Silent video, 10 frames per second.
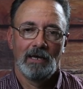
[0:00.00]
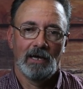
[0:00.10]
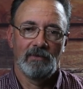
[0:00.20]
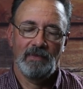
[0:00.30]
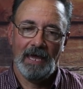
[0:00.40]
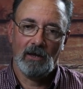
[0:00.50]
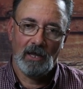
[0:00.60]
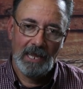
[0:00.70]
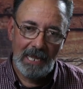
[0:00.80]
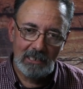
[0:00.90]
that
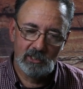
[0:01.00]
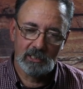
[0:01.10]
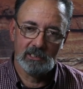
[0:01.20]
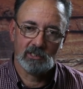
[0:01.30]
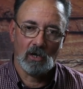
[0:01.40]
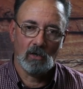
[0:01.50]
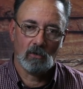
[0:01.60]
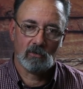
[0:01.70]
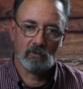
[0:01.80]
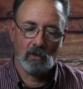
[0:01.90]
hedges
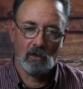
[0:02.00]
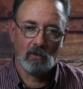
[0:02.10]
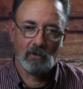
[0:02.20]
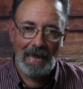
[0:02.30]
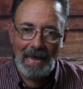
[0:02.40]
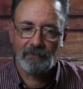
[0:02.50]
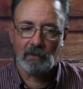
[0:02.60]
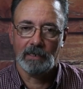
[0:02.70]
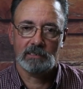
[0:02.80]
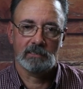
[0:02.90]
all
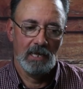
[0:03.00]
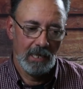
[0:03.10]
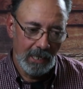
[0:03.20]
Catholics